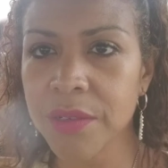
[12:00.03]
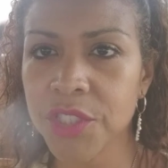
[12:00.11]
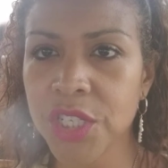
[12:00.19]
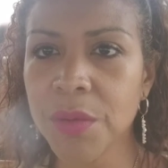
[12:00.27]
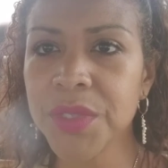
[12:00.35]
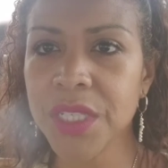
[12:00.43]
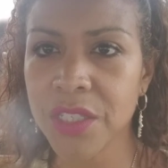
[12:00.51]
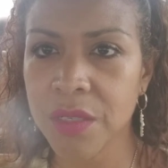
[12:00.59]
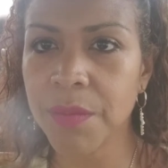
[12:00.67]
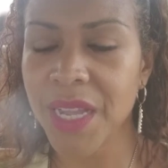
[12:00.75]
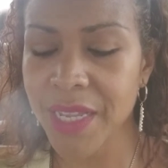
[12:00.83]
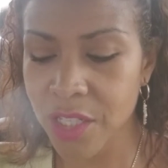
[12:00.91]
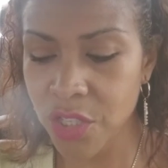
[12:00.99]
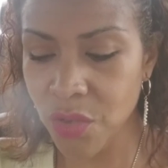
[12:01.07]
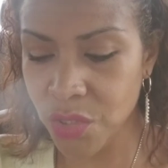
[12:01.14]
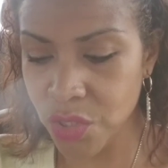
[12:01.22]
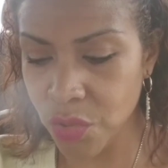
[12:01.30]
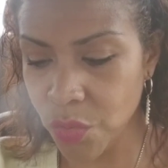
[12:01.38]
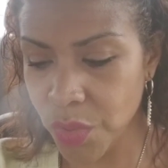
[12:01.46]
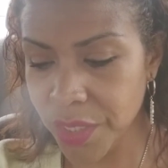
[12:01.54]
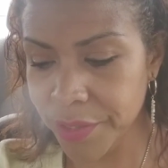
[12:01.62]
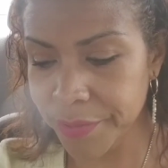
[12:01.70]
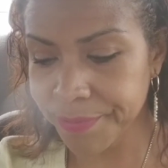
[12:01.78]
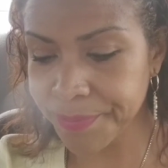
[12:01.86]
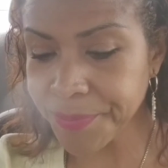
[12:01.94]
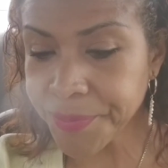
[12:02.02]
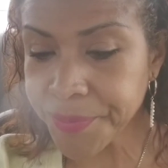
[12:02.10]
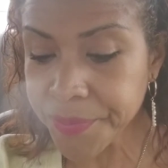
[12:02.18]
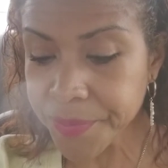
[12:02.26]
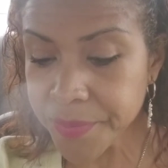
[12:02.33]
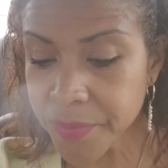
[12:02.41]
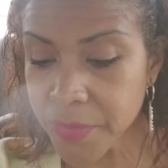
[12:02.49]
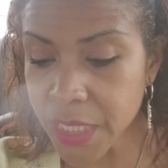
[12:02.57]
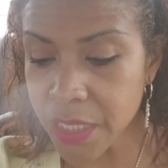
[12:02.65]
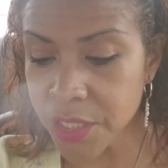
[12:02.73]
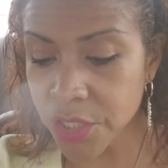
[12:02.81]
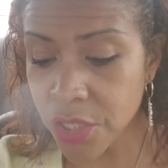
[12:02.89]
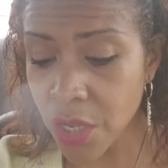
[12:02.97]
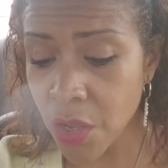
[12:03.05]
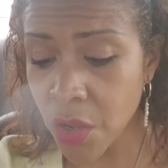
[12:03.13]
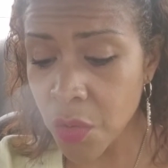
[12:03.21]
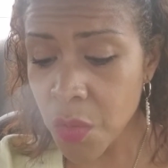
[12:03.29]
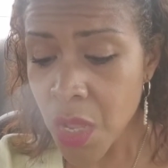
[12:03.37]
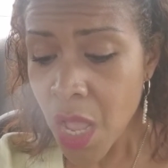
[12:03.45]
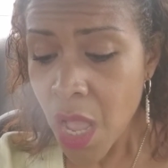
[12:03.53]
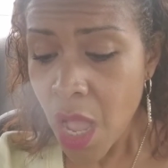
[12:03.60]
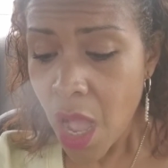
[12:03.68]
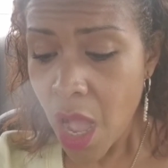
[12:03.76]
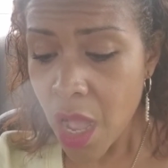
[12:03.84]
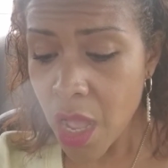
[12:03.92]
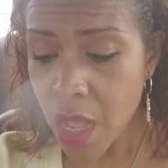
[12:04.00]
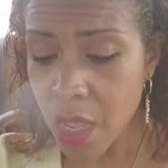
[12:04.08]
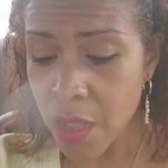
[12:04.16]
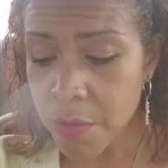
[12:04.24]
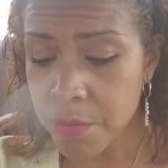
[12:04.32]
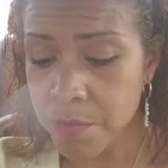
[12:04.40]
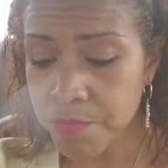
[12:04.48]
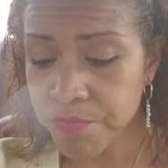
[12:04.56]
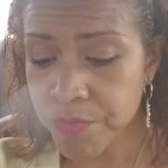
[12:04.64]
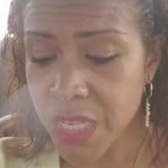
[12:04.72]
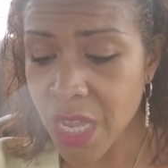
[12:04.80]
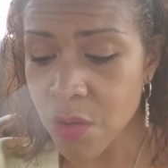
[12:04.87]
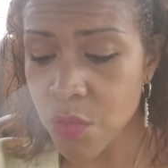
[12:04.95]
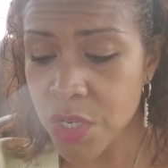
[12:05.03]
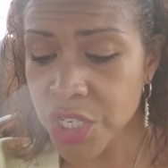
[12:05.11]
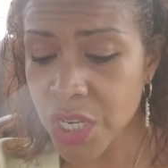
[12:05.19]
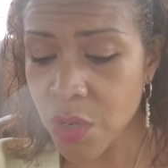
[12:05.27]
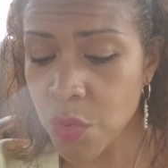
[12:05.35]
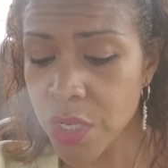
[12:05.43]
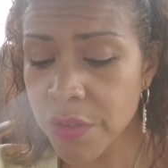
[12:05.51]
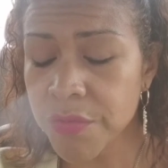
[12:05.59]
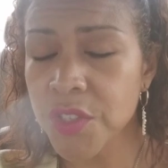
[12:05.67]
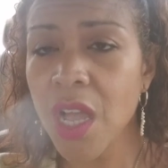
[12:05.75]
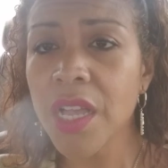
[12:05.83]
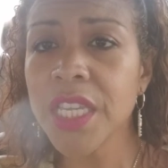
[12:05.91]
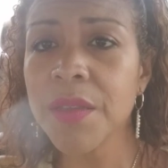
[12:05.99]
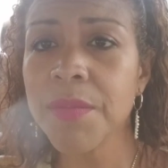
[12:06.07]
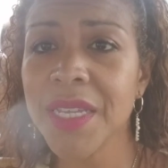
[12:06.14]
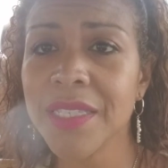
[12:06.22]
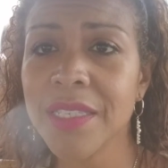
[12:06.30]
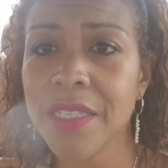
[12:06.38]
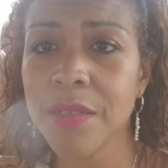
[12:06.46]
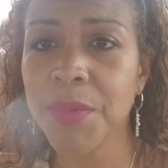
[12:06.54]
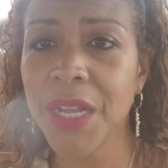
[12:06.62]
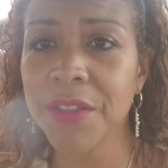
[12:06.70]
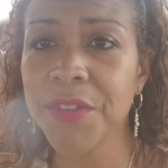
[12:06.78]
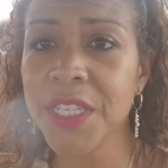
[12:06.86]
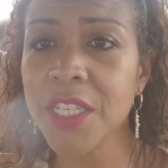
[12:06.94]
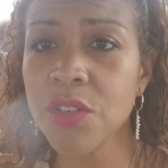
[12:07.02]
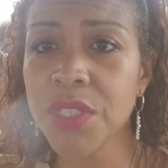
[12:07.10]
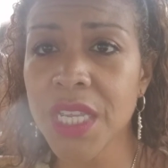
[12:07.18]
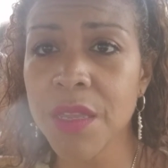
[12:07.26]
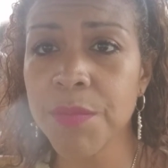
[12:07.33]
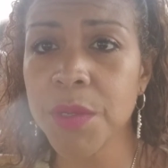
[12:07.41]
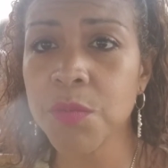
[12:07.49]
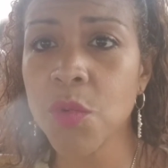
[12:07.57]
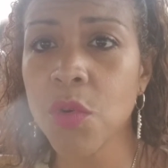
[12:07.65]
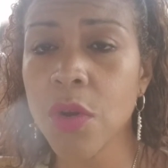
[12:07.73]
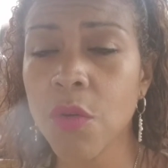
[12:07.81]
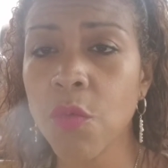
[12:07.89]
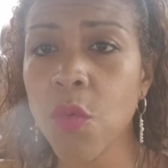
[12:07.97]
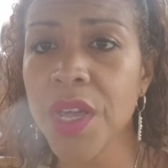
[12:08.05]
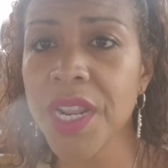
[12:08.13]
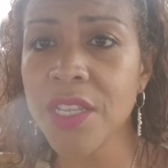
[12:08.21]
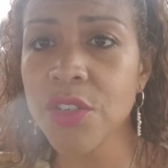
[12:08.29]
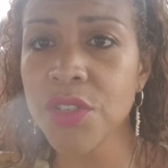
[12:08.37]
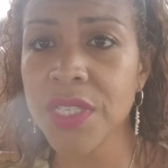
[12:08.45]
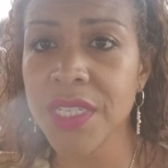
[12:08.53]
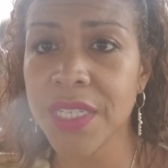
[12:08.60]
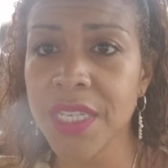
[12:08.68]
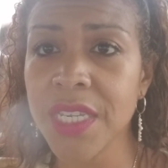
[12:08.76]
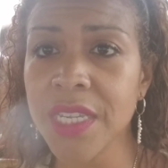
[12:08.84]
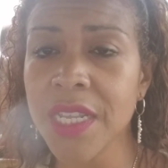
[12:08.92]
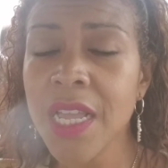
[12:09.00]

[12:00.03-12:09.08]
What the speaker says: jumped into buying clothes so quick. So, I wish I would have documented by videotaping more of what I used to eat,